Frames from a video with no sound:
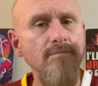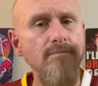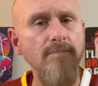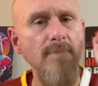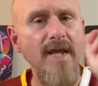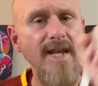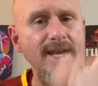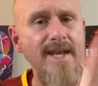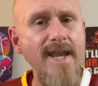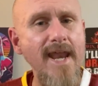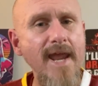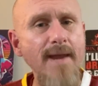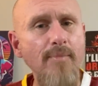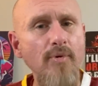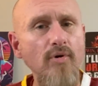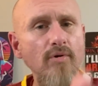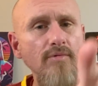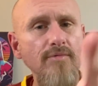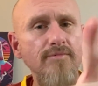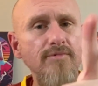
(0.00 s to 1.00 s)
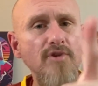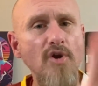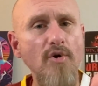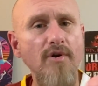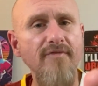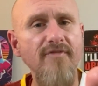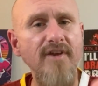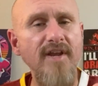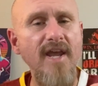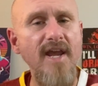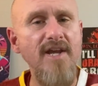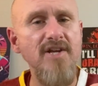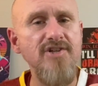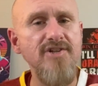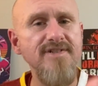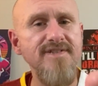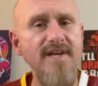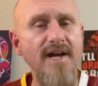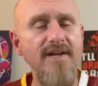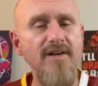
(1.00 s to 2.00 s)
enable
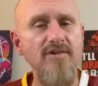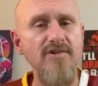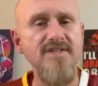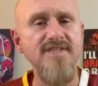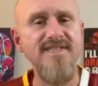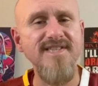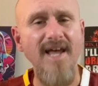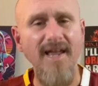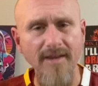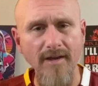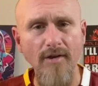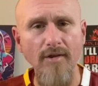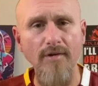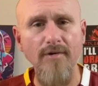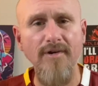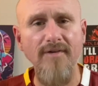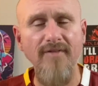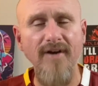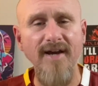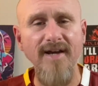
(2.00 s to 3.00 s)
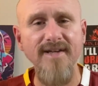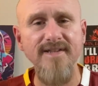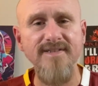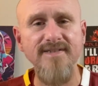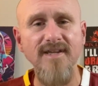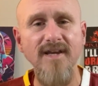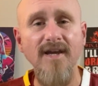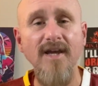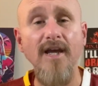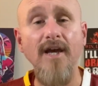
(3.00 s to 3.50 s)
notifications on your cellular device